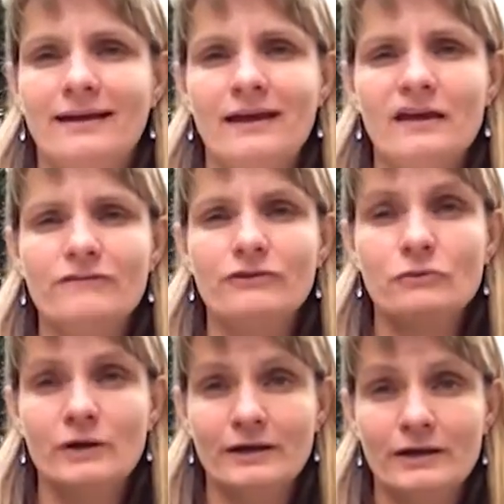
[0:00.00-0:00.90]
If you
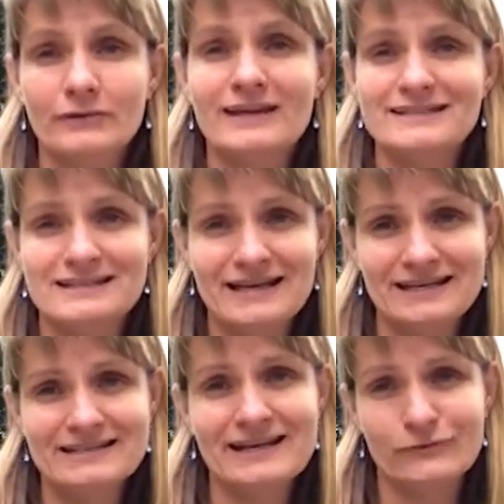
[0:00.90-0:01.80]
want to know, yes, that
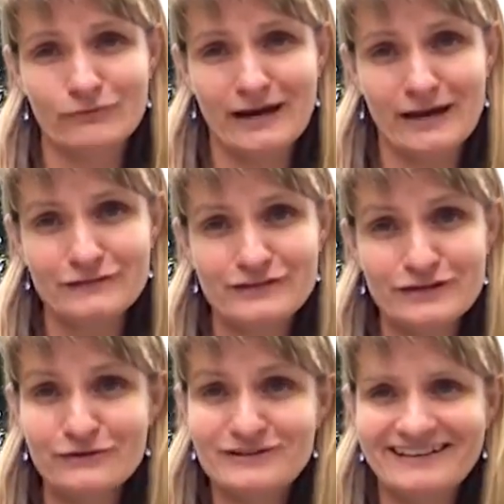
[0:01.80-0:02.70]
is a gravestone